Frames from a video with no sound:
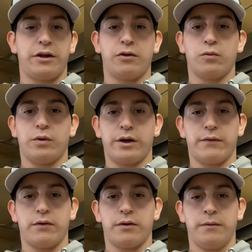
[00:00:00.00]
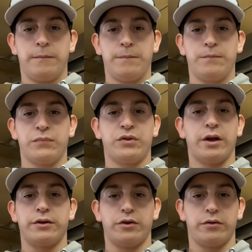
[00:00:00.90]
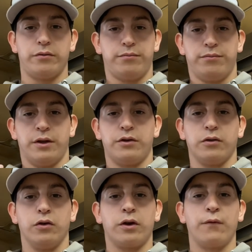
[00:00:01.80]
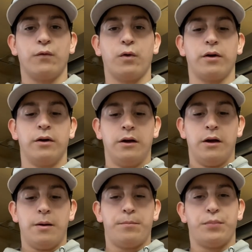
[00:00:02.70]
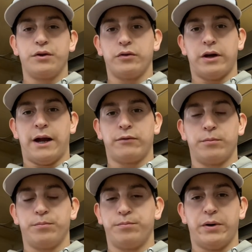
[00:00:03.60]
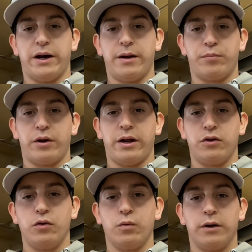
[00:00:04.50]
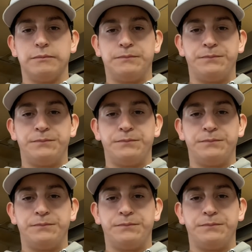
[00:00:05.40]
or whatever that you're that you're looking for, but you don't have to buy a brand new one.